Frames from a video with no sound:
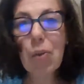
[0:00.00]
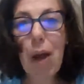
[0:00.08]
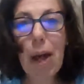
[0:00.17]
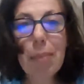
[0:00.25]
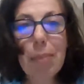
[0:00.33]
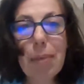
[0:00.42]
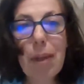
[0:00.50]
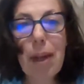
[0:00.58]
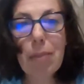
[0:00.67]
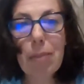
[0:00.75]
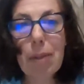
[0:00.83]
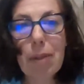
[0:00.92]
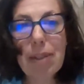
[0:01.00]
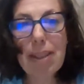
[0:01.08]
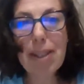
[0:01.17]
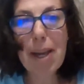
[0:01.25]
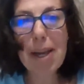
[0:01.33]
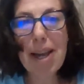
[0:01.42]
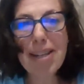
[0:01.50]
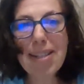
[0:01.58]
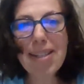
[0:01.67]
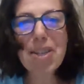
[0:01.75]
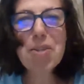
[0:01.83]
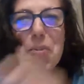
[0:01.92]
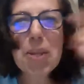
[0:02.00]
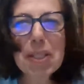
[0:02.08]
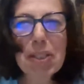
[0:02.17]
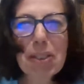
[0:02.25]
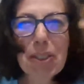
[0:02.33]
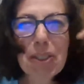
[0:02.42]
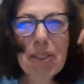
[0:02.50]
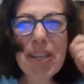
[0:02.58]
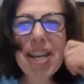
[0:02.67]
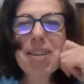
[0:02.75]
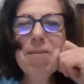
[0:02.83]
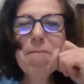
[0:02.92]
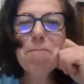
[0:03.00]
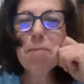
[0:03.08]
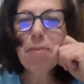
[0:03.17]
So I see the wheels turning.